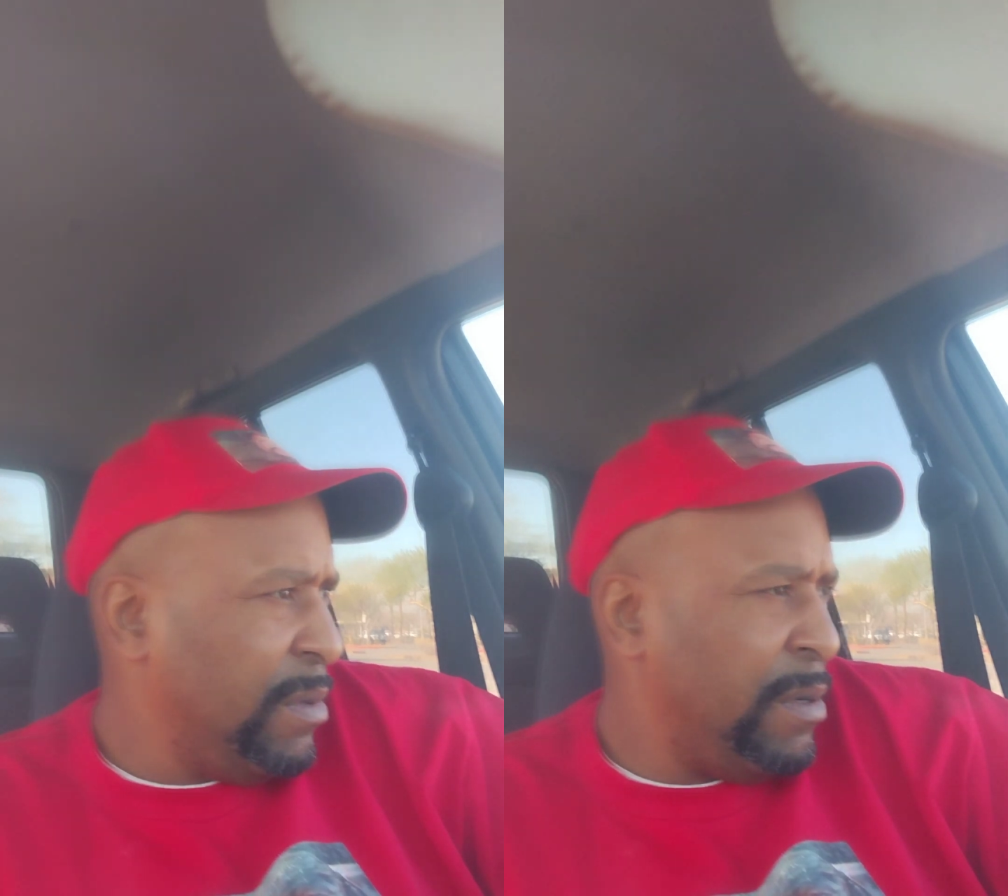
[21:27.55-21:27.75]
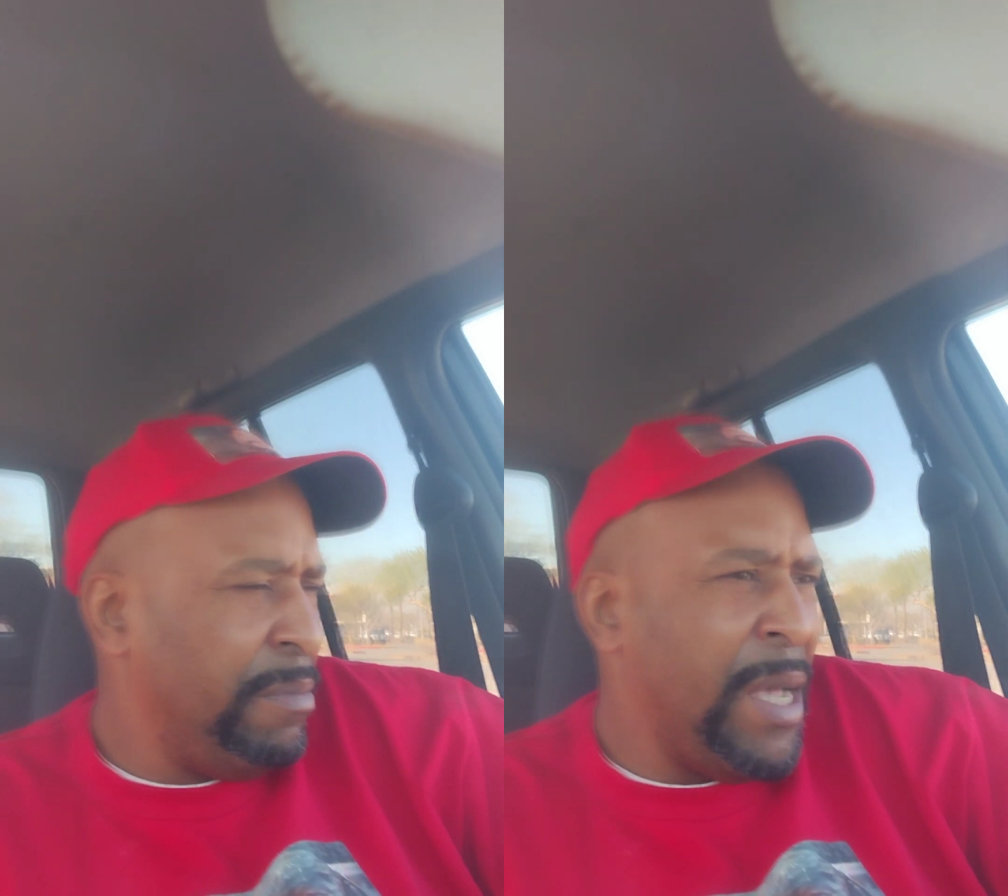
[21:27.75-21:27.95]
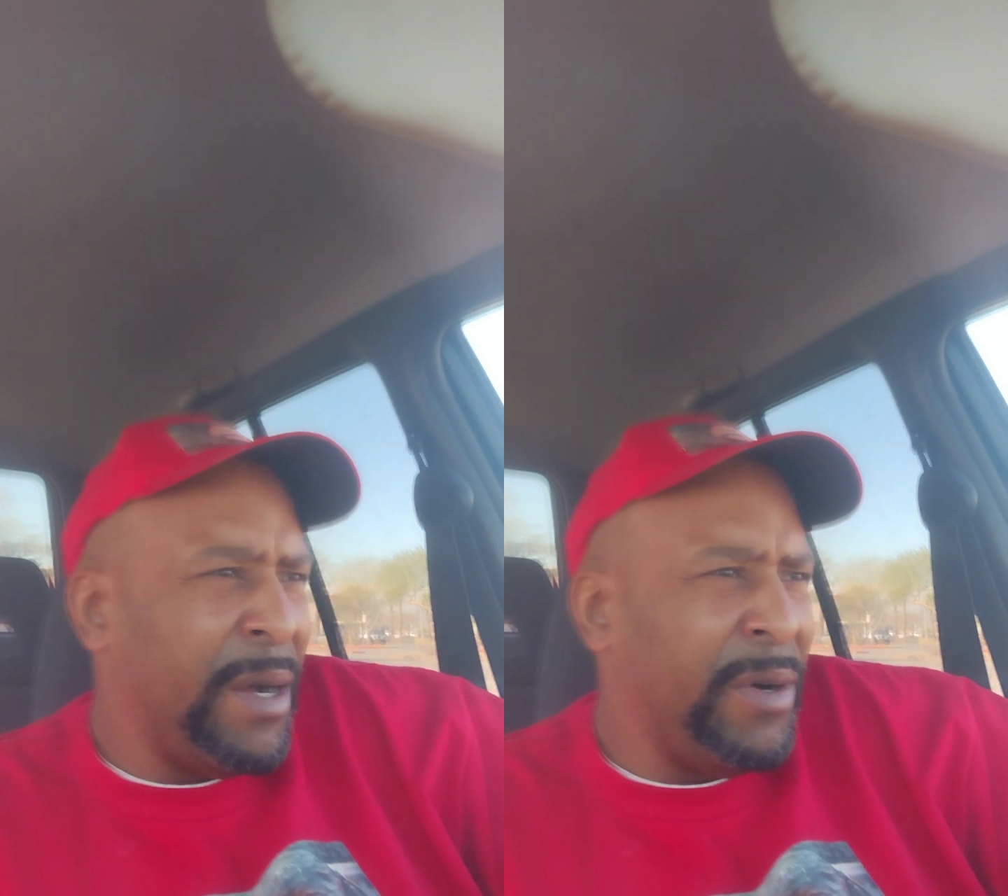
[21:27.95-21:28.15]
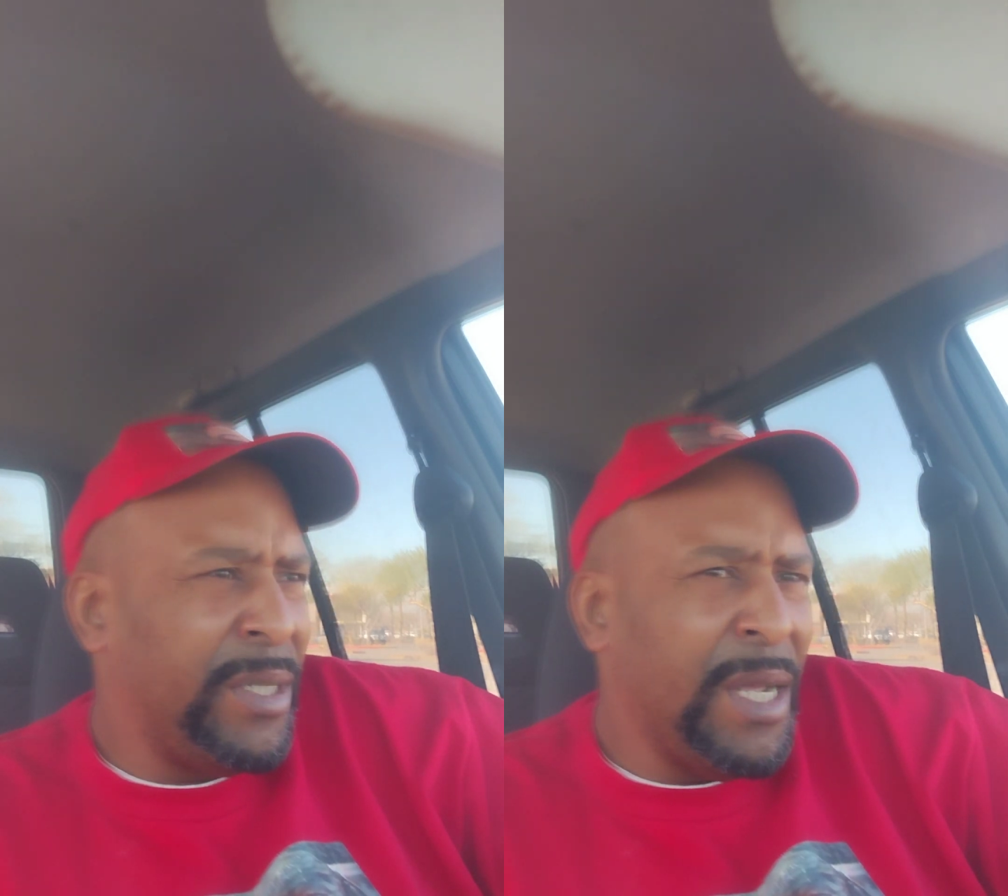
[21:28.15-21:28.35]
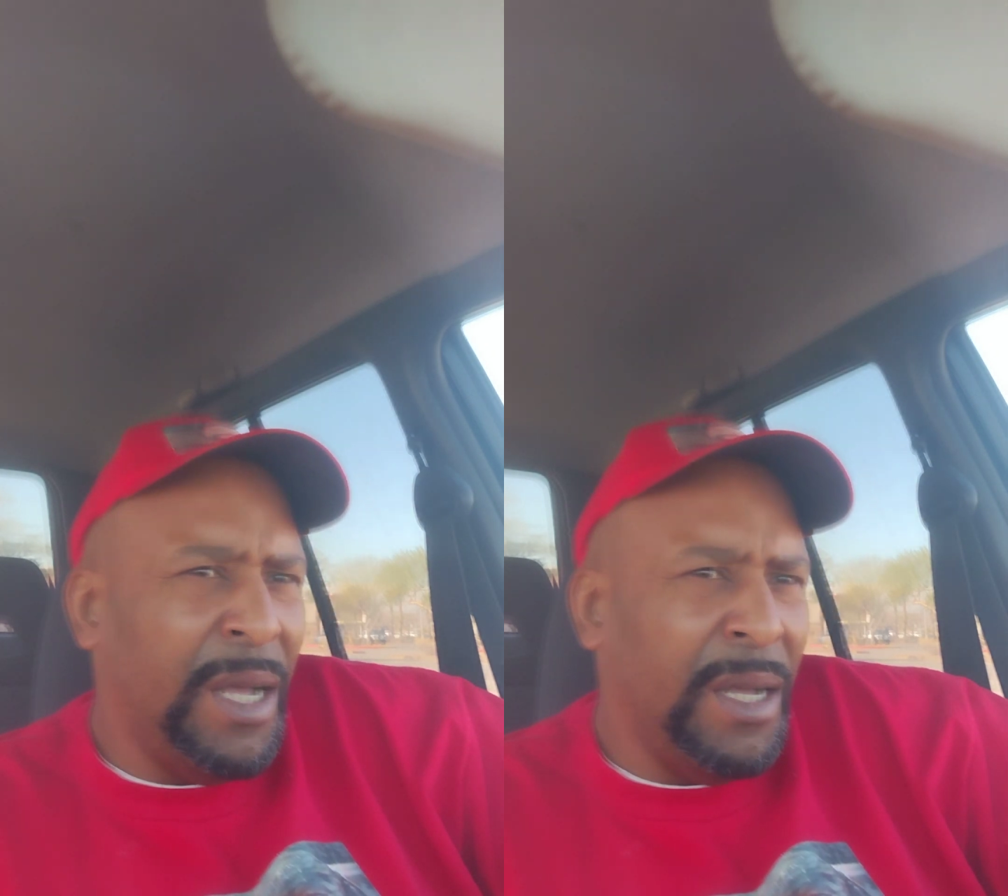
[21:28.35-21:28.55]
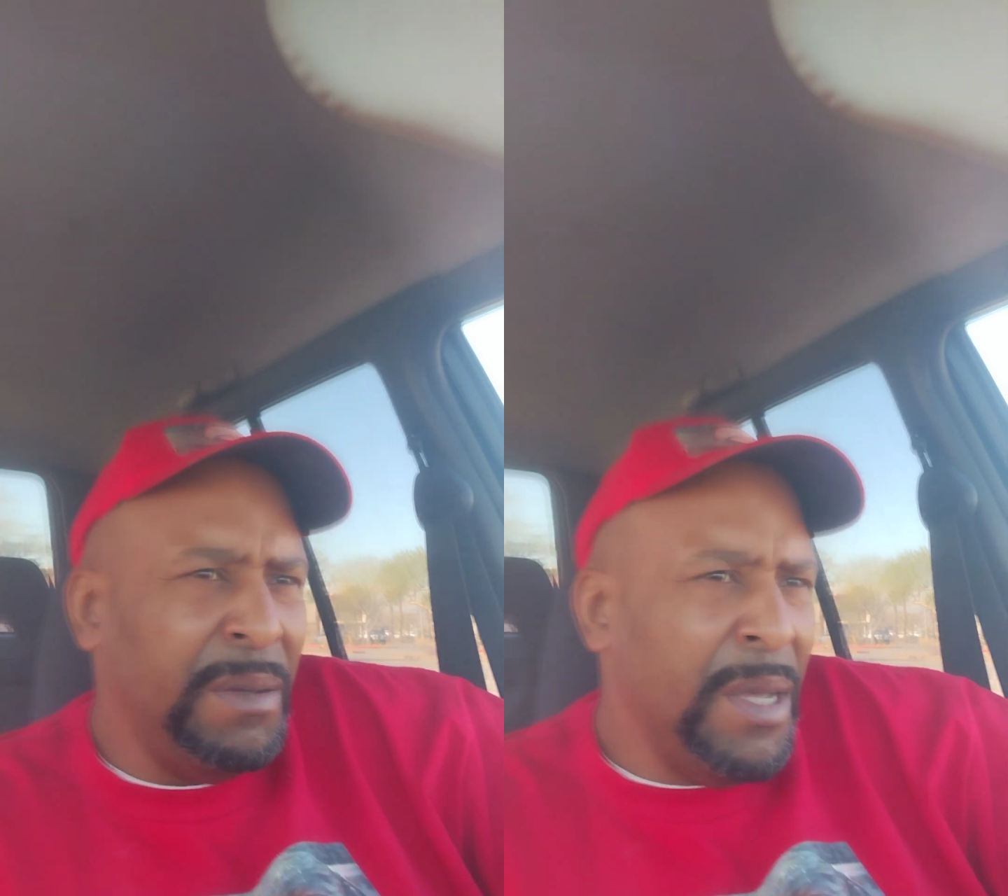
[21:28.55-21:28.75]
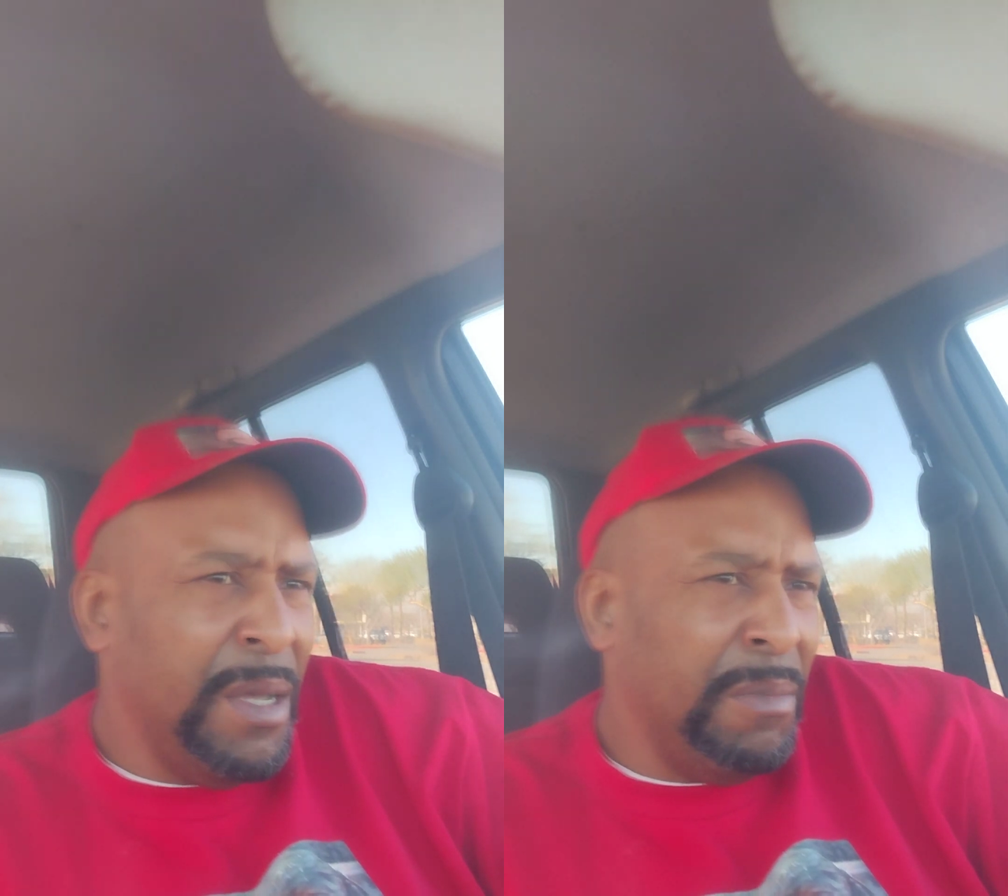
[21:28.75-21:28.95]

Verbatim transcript: a matter of time